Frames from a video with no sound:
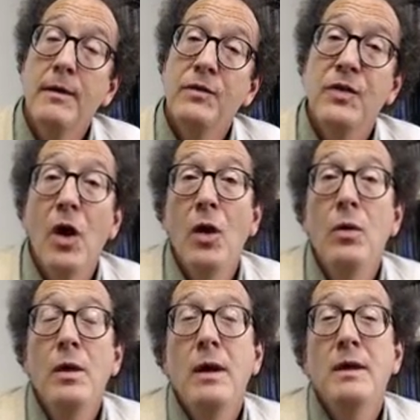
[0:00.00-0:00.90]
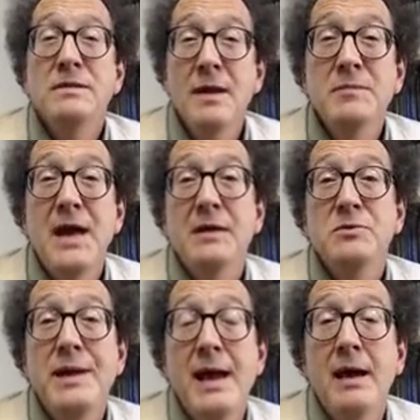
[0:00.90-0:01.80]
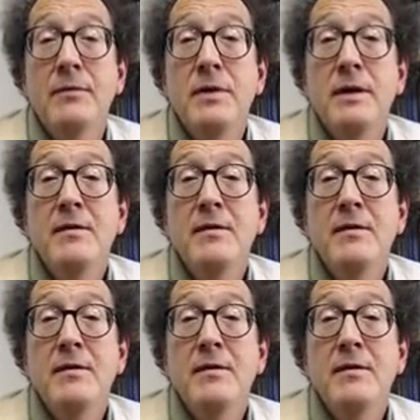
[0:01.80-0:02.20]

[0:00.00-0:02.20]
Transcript: So sometimes we have